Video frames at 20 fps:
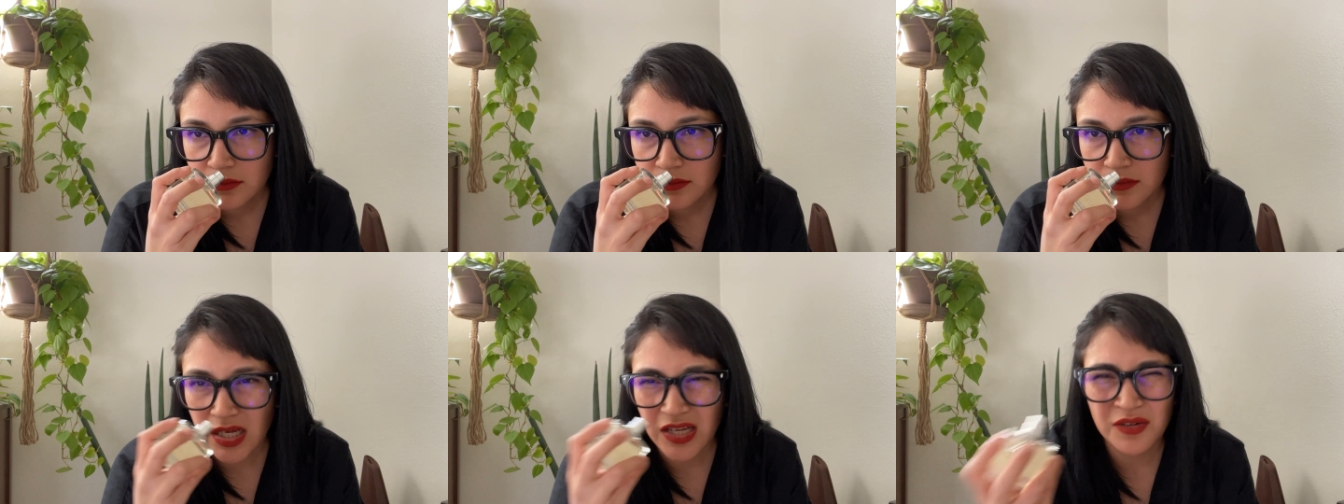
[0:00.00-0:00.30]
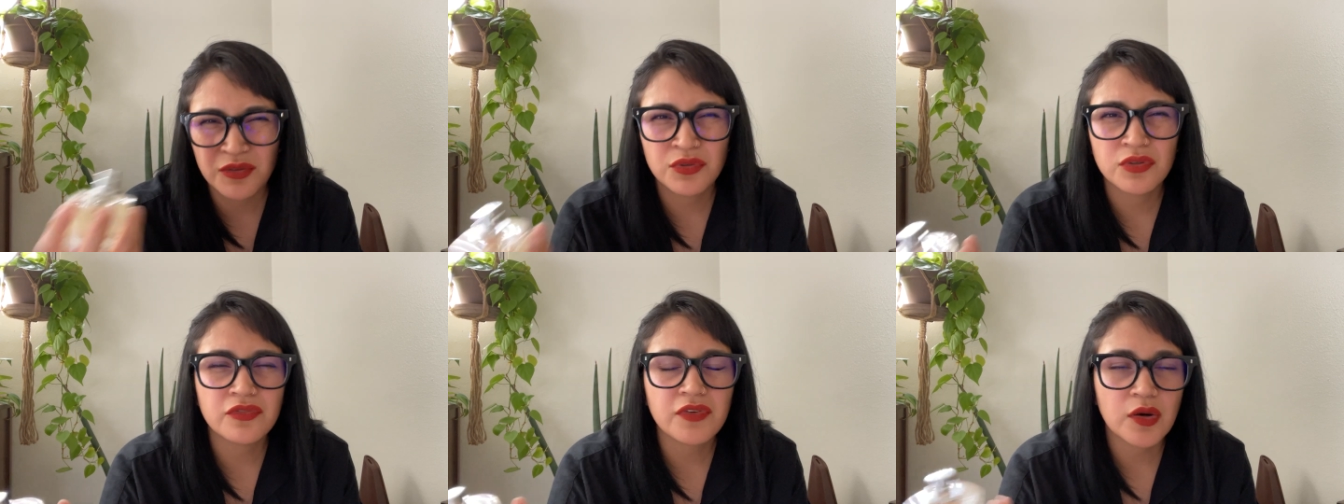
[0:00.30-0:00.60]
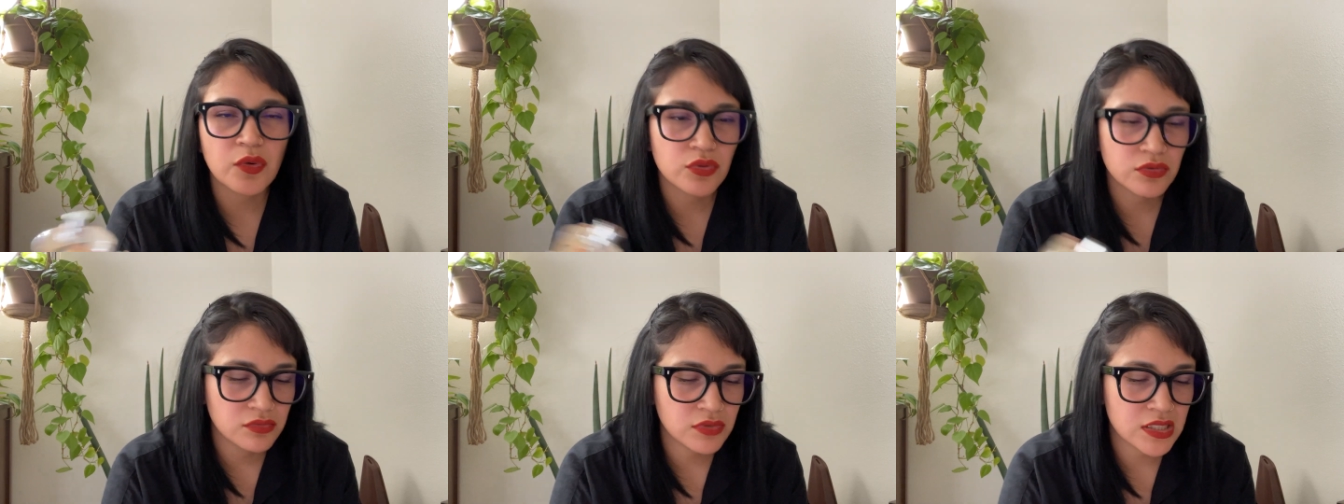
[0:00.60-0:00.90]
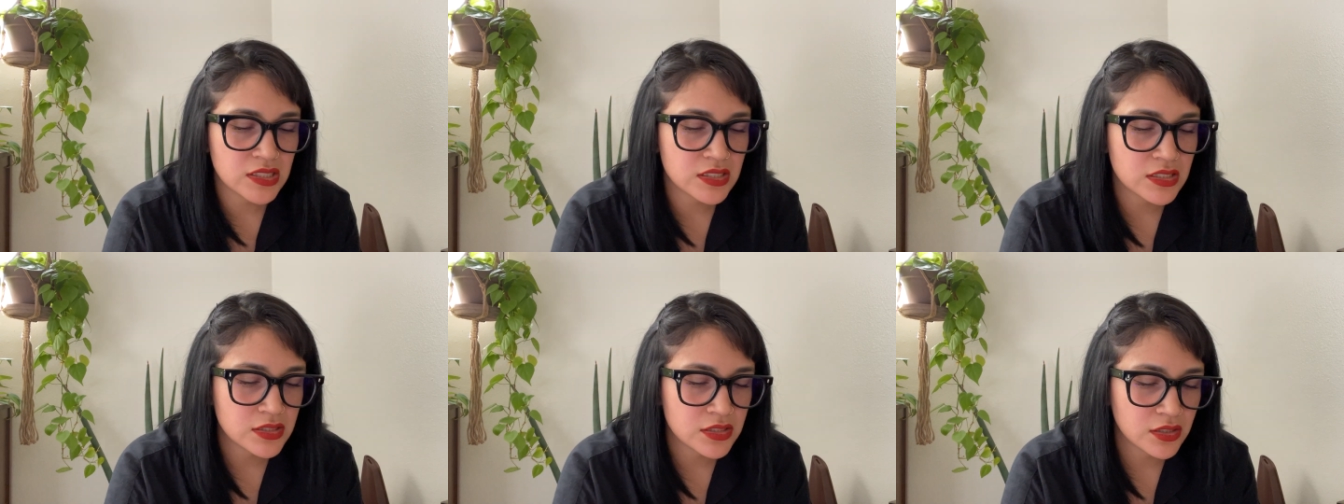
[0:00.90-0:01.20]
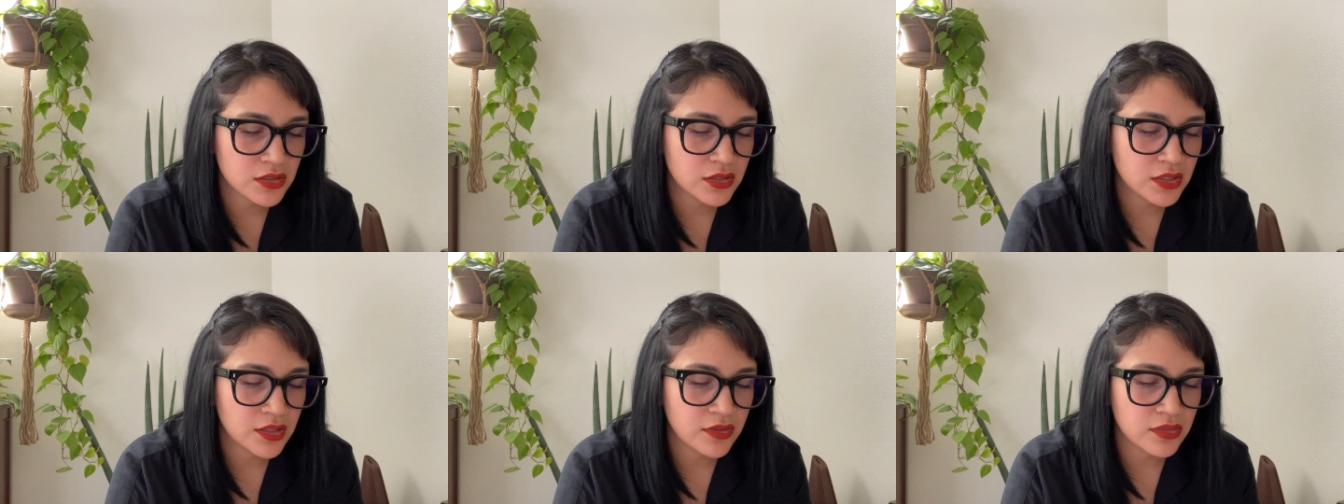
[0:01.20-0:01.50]
I don't know if I would
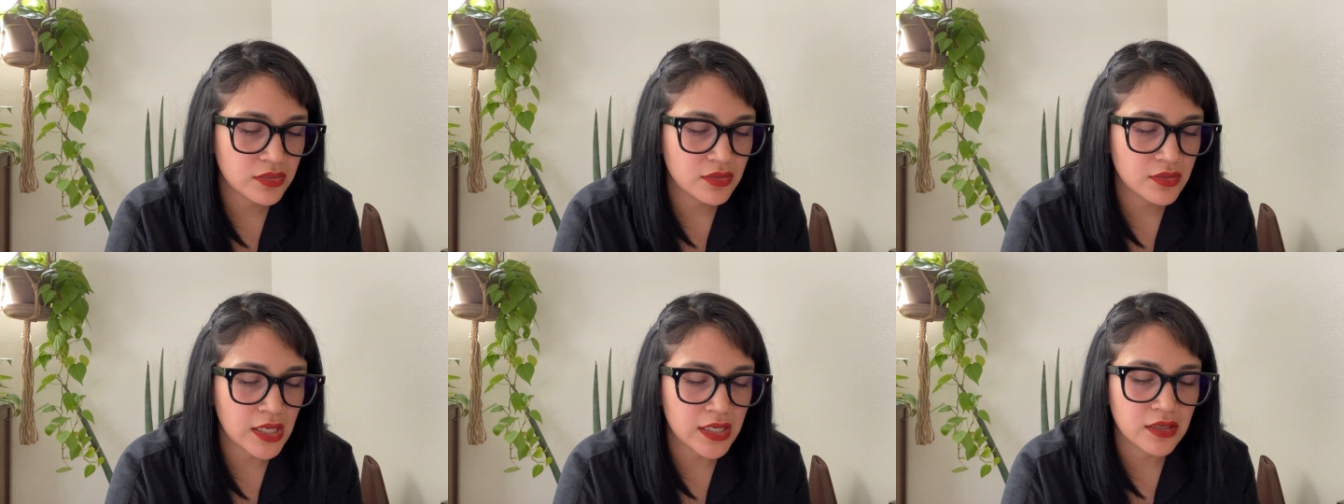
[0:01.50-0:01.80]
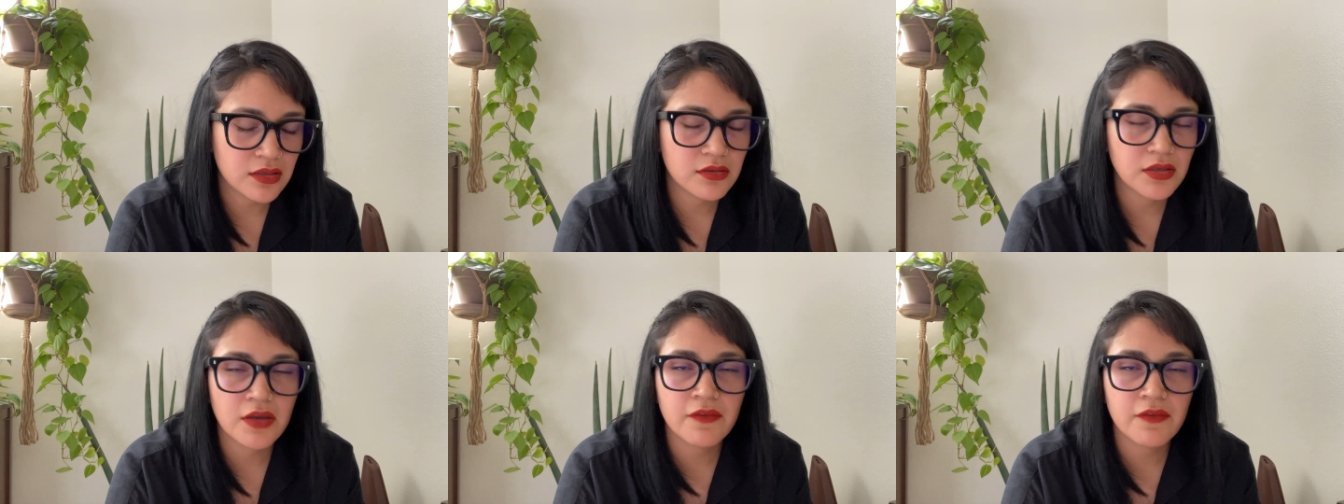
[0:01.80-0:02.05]
necessarily, like,